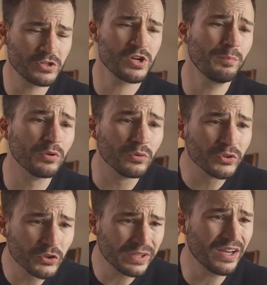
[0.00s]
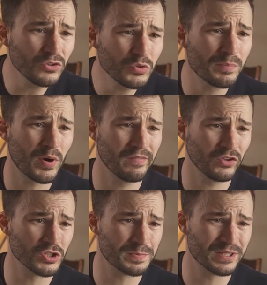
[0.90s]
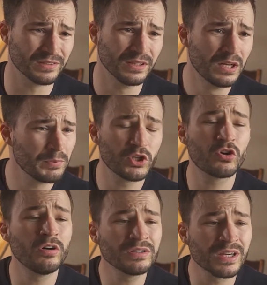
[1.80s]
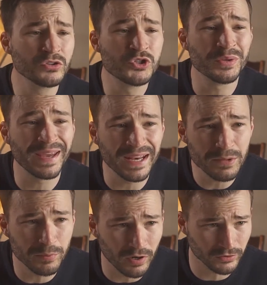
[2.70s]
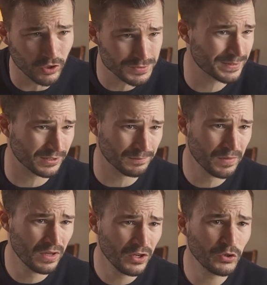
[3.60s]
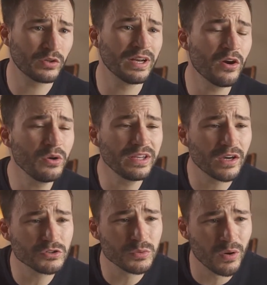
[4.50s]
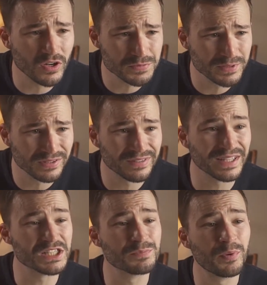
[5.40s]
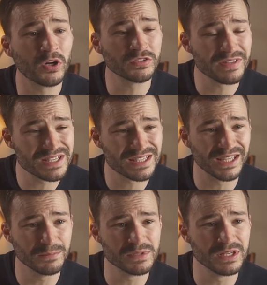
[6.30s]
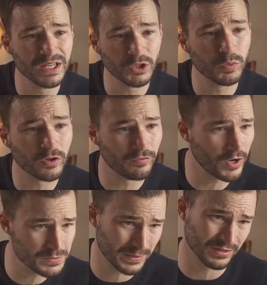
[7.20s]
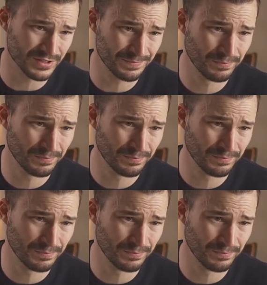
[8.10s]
example, you can go to a private hospital, but you can't go to any private hospital. You can only go to a hospital that is part of the scheme's network of hospitals.